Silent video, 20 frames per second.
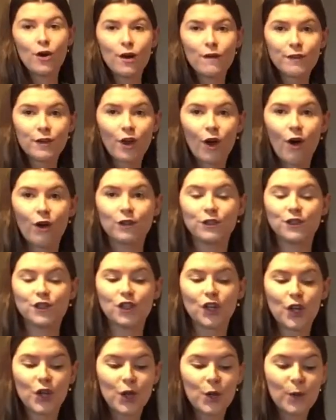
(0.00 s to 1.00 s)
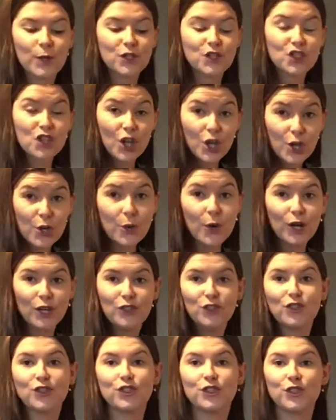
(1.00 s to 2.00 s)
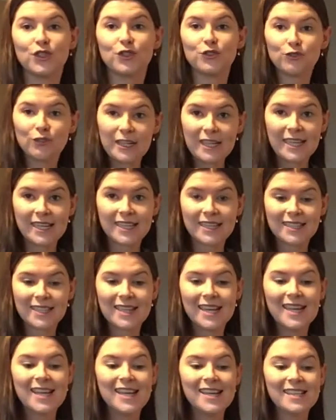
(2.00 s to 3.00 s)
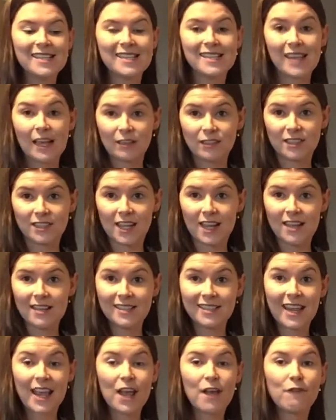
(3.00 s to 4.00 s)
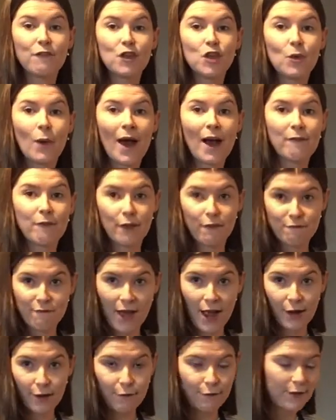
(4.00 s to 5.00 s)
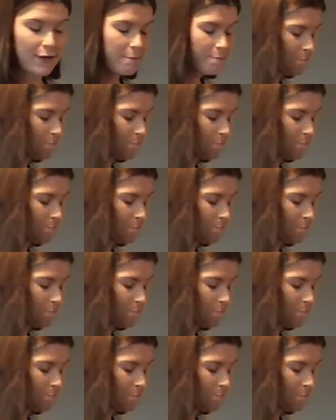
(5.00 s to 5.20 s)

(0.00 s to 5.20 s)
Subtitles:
oven on to 200 degrees Celsius if you have a fan oven.